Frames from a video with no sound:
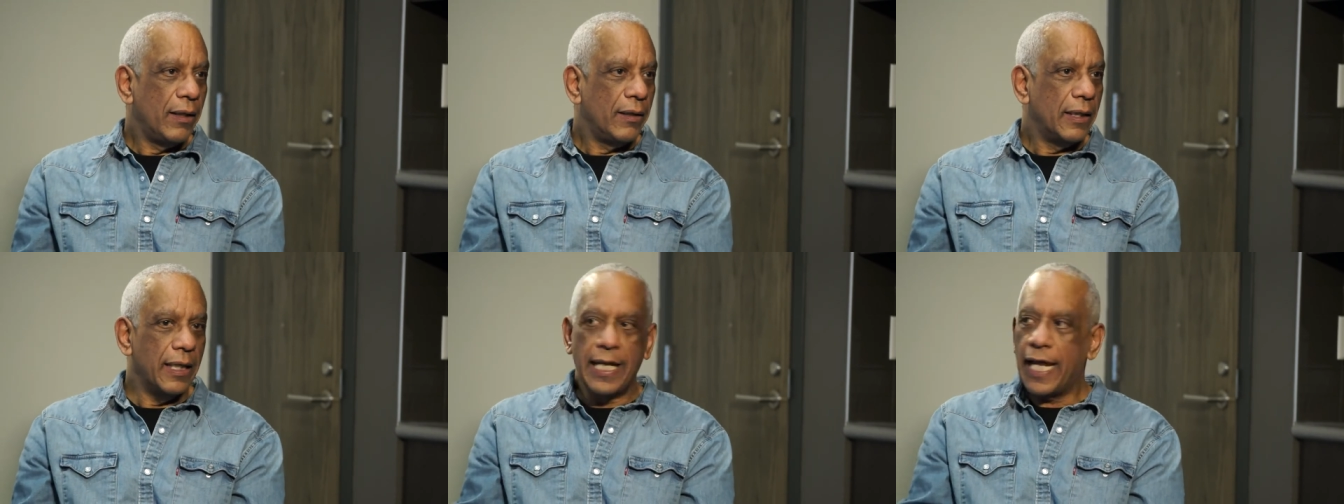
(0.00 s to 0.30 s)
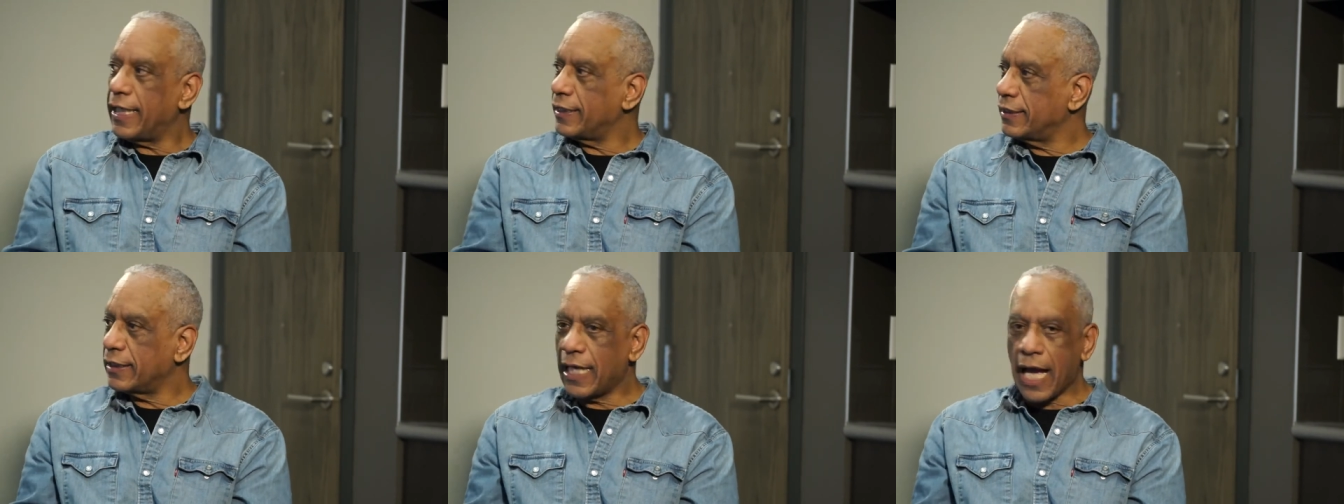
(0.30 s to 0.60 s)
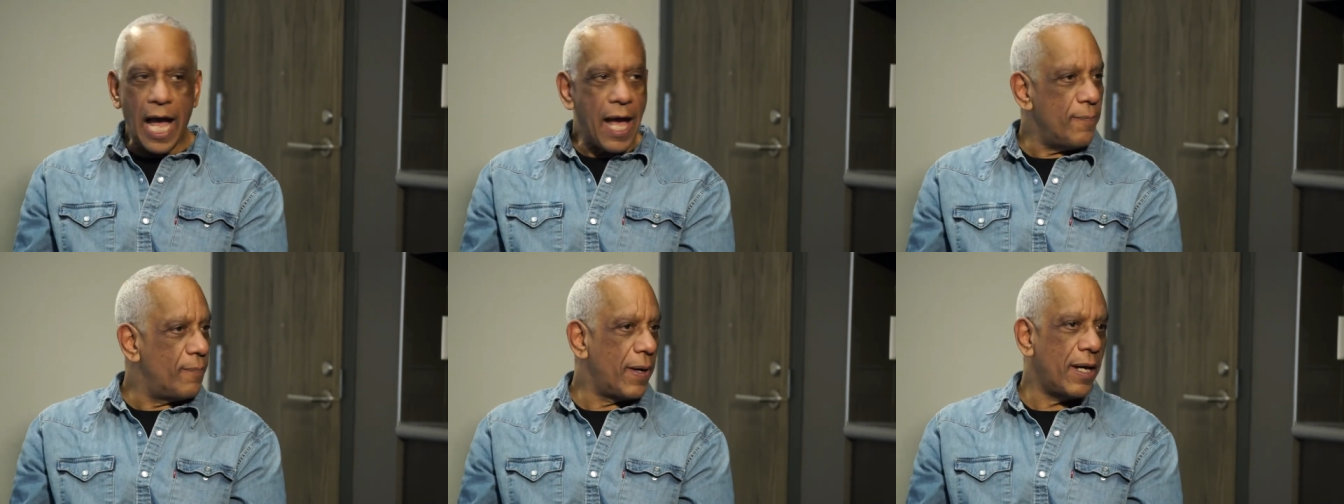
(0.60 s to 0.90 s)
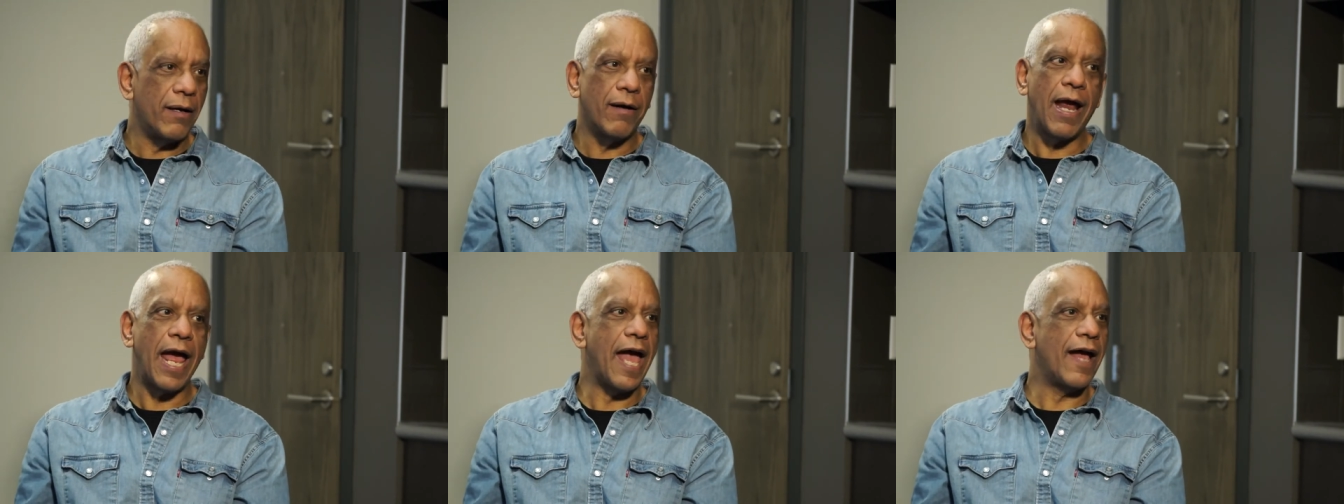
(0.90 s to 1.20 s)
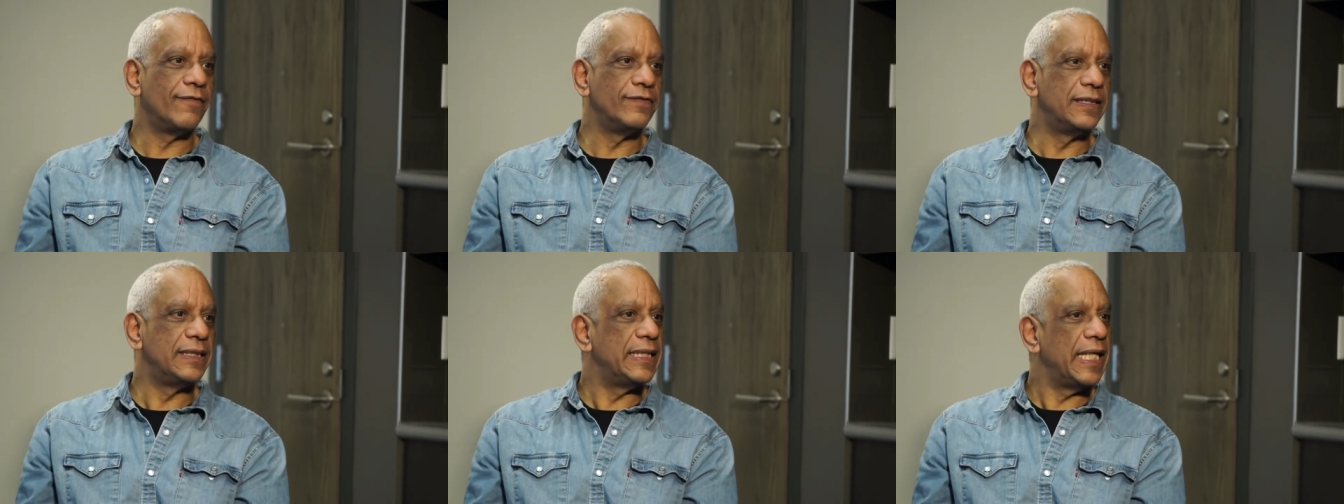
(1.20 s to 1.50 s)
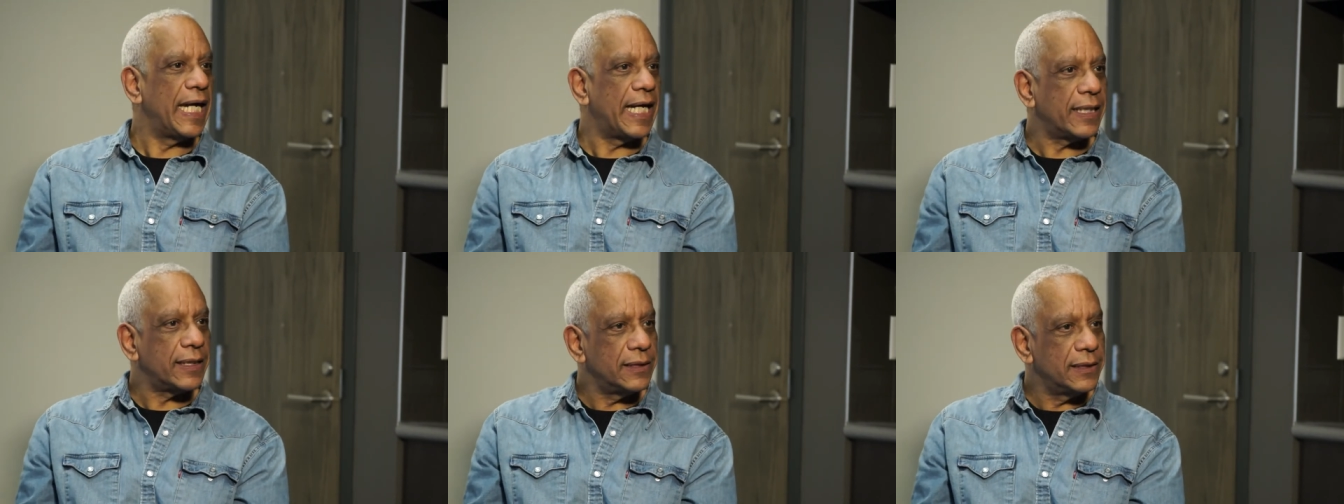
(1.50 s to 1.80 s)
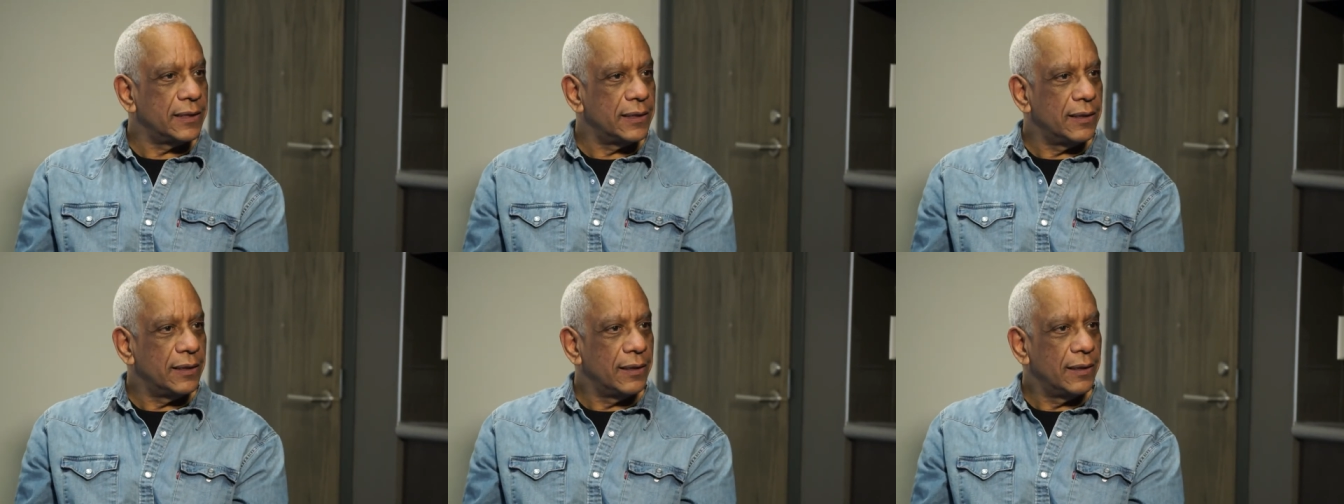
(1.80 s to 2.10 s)
the next guy better have
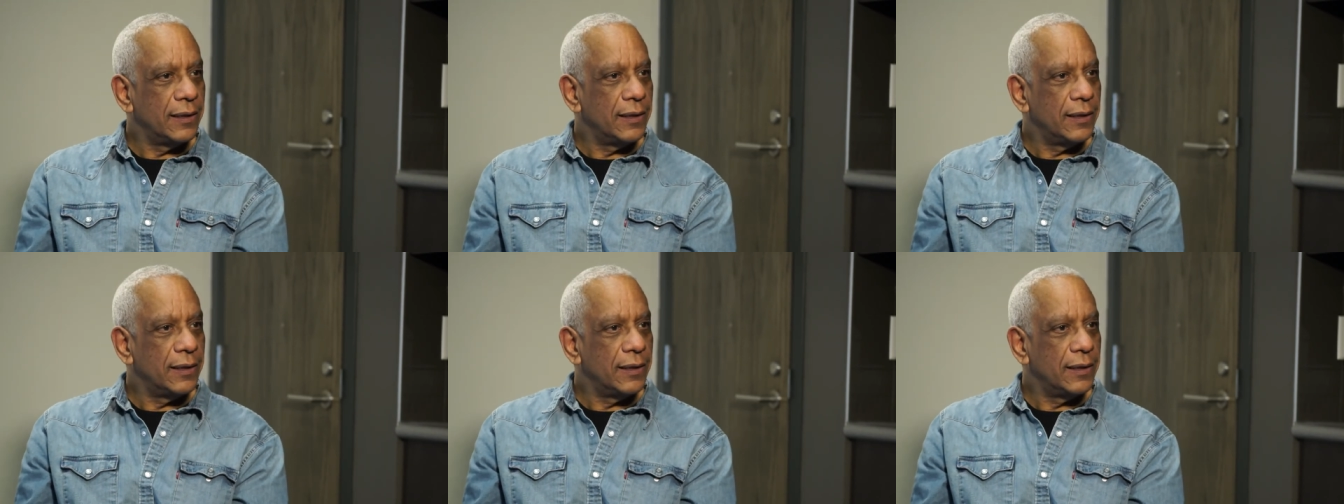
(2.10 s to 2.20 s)
six,